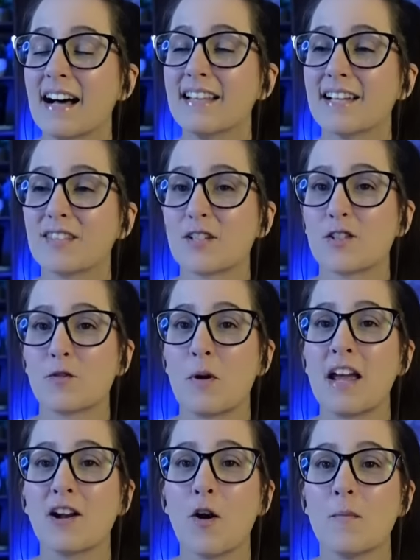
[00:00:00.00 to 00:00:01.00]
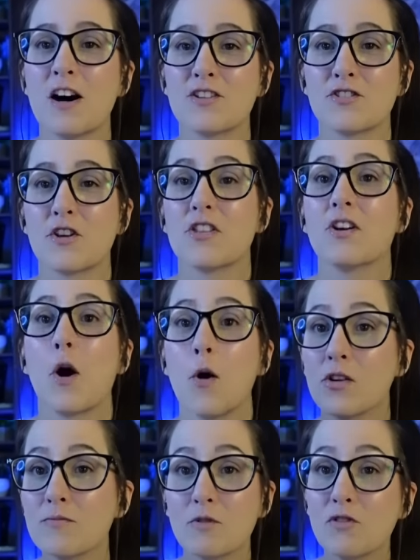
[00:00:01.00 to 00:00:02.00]
I like this. They're paying homage to their
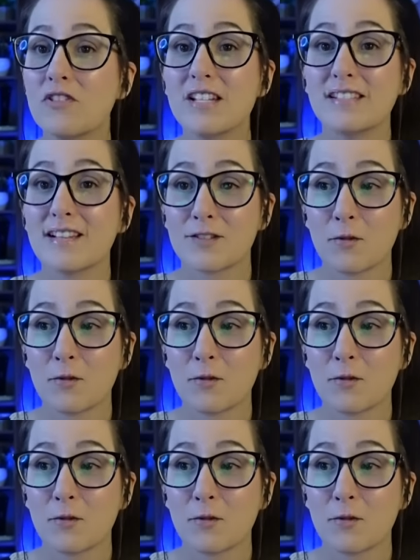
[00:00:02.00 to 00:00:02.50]
own movies as